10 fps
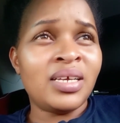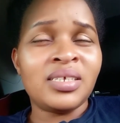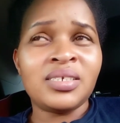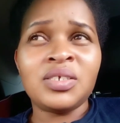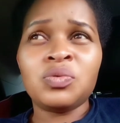
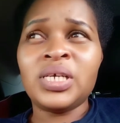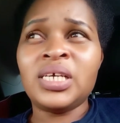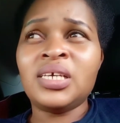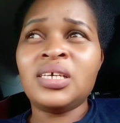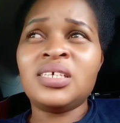did
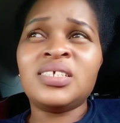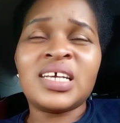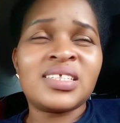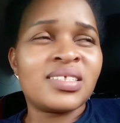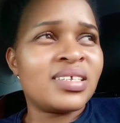we
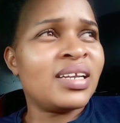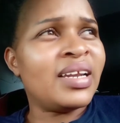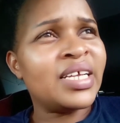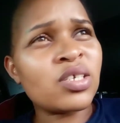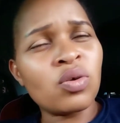just
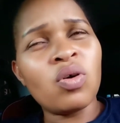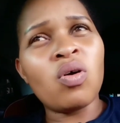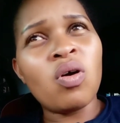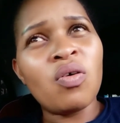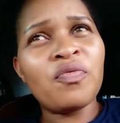let go
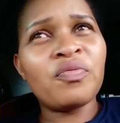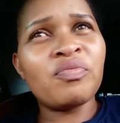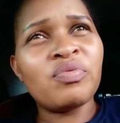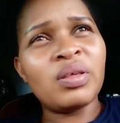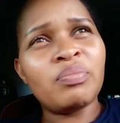of
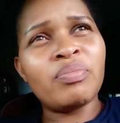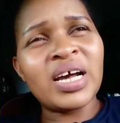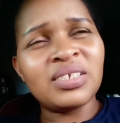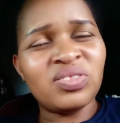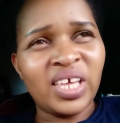the bad
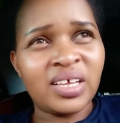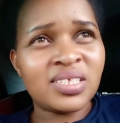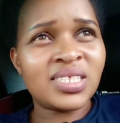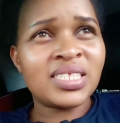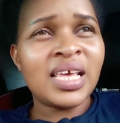
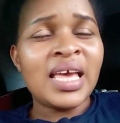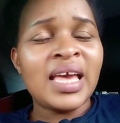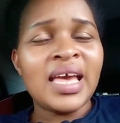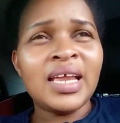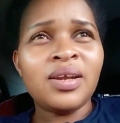things
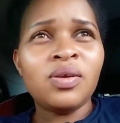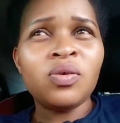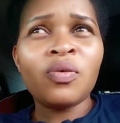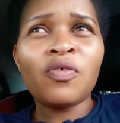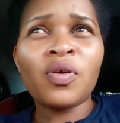and look
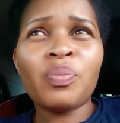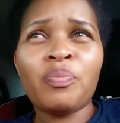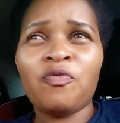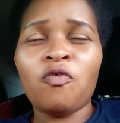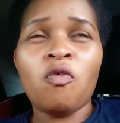
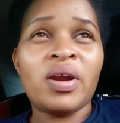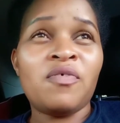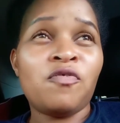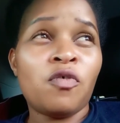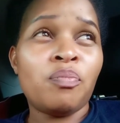forward
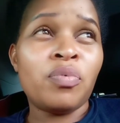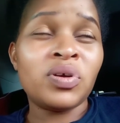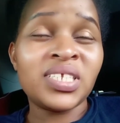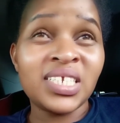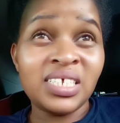for
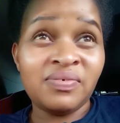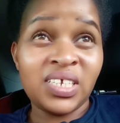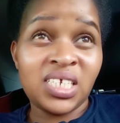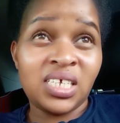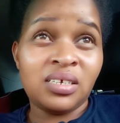
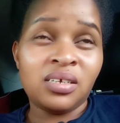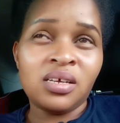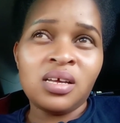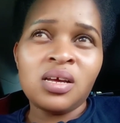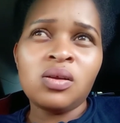positivity?
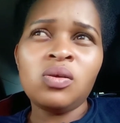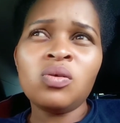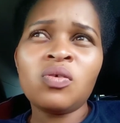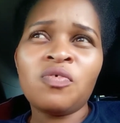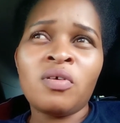
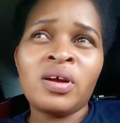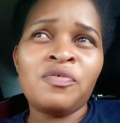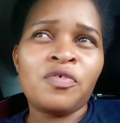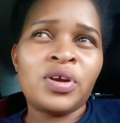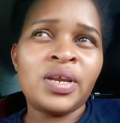Look forward
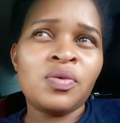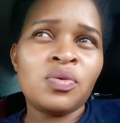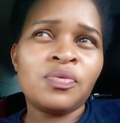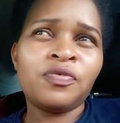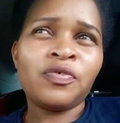for new, for